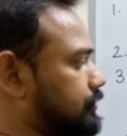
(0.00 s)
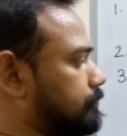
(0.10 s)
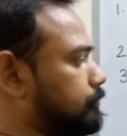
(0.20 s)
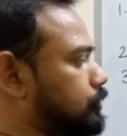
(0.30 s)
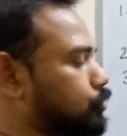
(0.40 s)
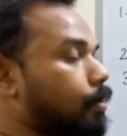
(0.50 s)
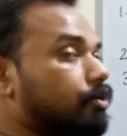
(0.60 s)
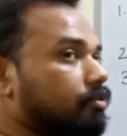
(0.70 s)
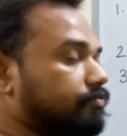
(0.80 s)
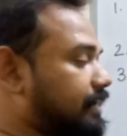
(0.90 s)
so it's a
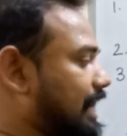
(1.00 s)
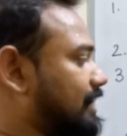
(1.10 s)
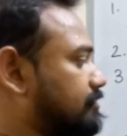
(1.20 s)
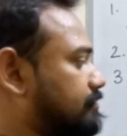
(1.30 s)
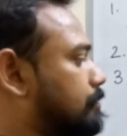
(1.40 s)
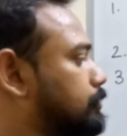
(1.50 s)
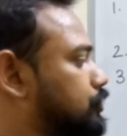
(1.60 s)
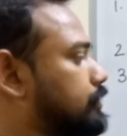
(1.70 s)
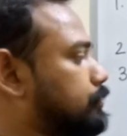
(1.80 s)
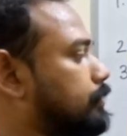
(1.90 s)
square root of a negative
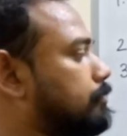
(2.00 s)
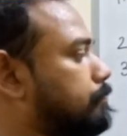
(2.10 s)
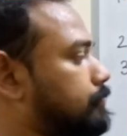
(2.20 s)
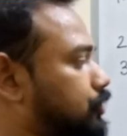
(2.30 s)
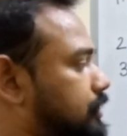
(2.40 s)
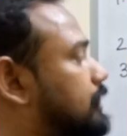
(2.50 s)
number. So it will